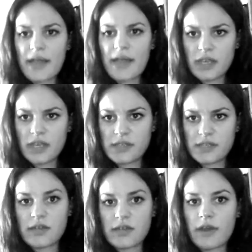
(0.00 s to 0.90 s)
is
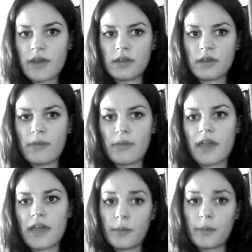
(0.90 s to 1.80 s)
surrounded by
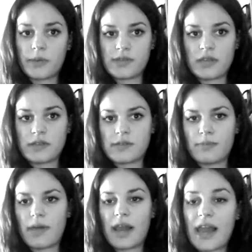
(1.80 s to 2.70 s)
opposites, by
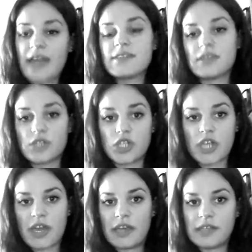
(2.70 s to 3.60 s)
lights and
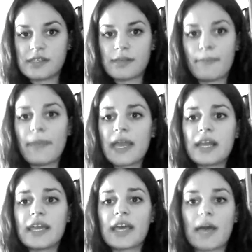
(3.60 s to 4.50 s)
shades, mainly
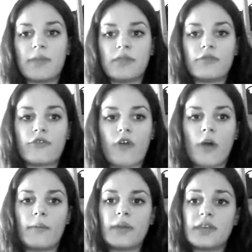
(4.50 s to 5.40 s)
coming from
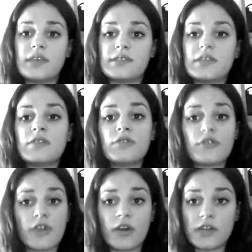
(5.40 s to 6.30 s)
his
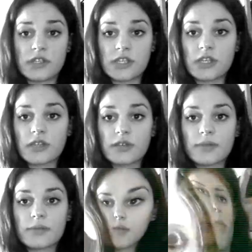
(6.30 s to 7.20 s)
interiority.
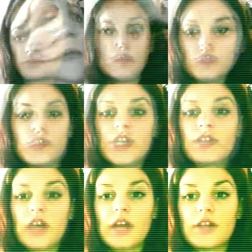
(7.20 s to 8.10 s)

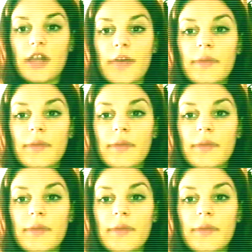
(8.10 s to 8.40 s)
Jane Gottlieb